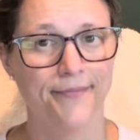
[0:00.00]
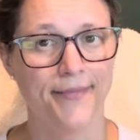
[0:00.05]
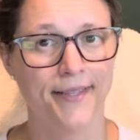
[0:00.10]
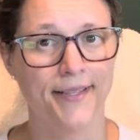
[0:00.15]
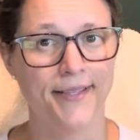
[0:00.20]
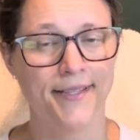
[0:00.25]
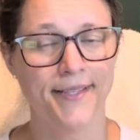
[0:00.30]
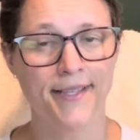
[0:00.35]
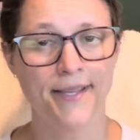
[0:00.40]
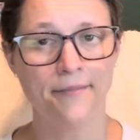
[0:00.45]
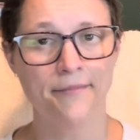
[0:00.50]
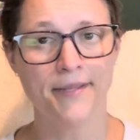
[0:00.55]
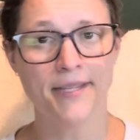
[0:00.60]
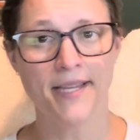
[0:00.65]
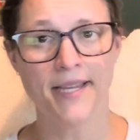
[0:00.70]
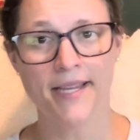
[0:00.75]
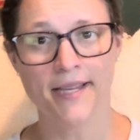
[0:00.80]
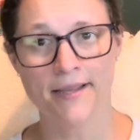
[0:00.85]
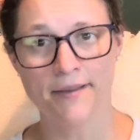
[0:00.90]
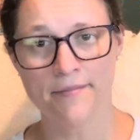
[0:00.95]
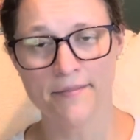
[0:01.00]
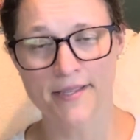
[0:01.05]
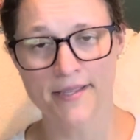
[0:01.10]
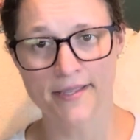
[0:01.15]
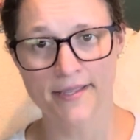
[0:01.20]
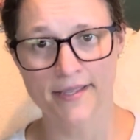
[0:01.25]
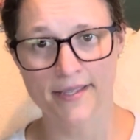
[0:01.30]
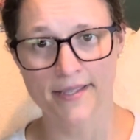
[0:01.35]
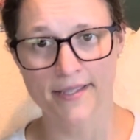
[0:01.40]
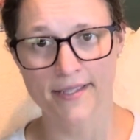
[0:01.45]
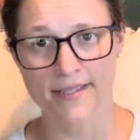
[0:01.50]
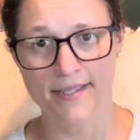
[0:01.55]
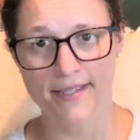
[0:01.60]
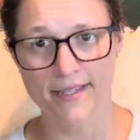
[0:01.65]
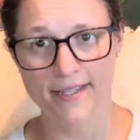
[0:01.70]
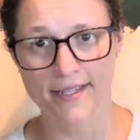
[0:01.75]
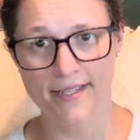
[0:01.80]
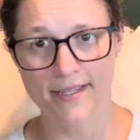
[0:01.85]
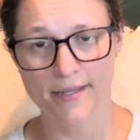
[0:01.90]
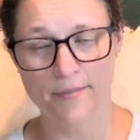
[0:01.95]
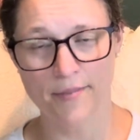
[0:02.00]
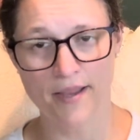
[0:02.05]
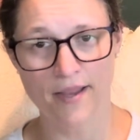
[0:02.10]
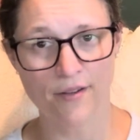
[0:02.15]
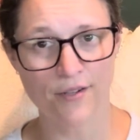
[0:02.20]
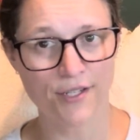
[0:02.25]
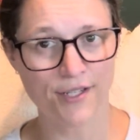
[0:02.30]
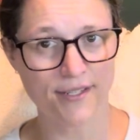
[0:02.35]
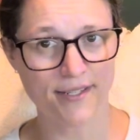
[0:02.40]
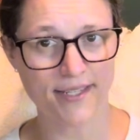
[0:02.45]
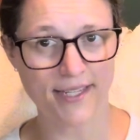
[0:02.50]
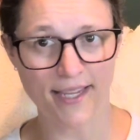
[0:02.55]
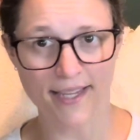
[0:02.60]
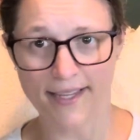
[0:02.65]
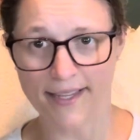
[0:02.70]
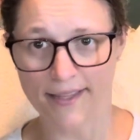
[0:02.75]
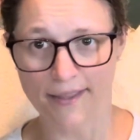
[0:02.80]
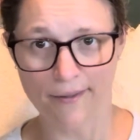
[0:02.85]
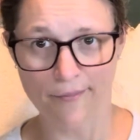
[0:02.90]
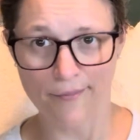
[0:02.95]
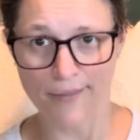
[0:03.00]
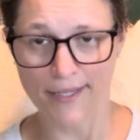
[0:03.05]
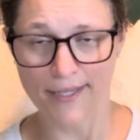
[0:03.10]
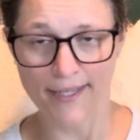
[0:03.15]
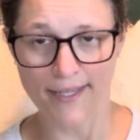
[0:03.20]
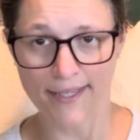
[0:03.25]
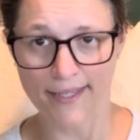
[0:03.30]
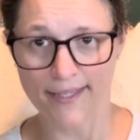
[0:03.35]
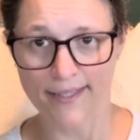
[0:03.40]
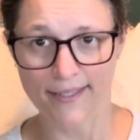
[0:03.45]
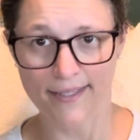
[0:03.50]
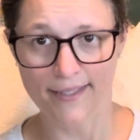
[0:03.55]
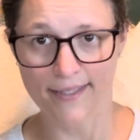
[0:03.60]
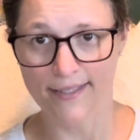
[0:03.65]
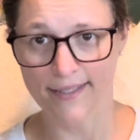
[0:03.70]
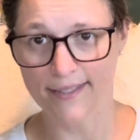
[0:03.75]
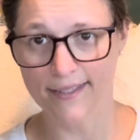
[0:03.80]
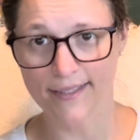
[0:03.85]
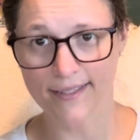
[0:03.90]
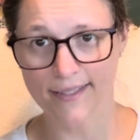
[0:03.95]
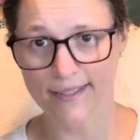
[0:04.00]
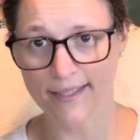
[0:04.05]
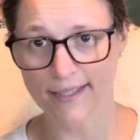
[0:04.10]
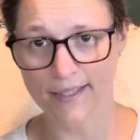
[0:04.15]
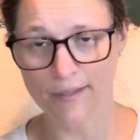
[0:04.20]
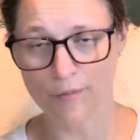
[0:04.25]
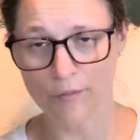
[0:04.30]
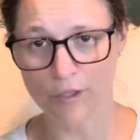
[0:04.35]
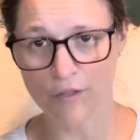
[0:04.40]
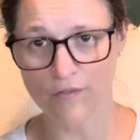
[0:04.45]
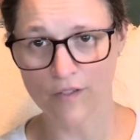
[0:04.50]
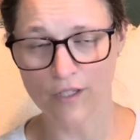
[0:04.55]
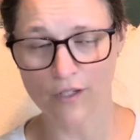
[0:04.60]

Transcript: sometimes it's about just taking the money and moving